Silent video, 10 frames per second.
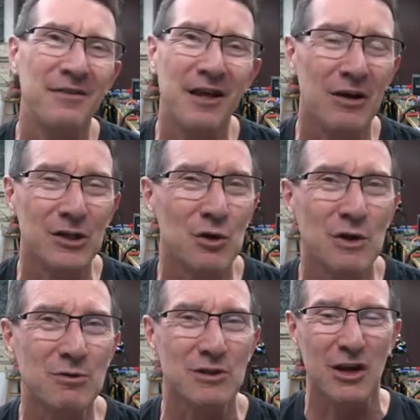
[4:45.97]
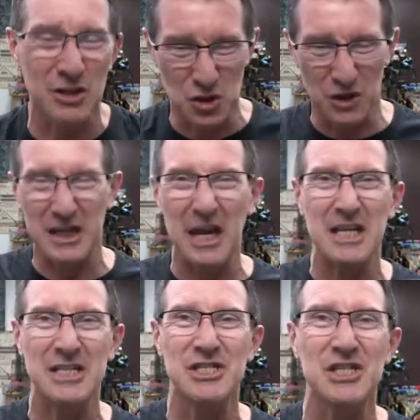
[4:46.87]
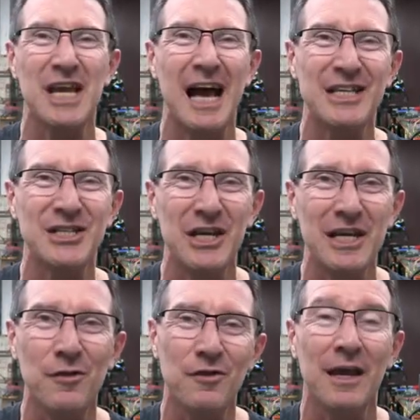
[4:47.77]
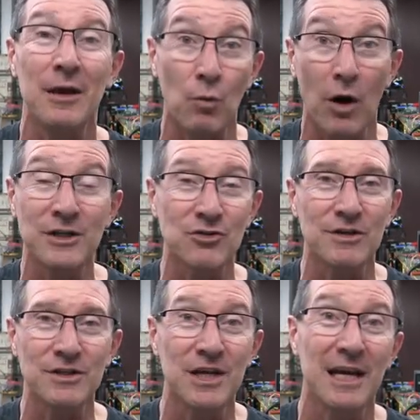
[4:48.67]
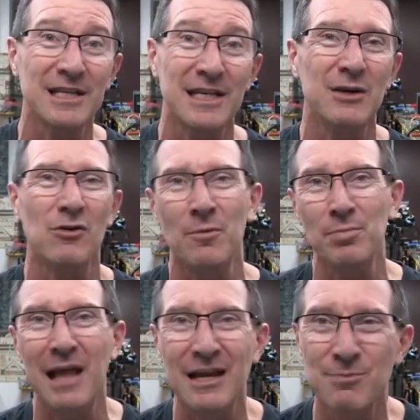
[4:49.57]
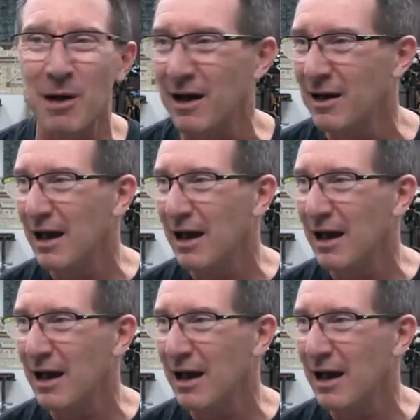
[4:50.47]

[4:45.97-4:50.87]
The only choice was like gigantic CRT thing, widescreen CRT, or a plasma.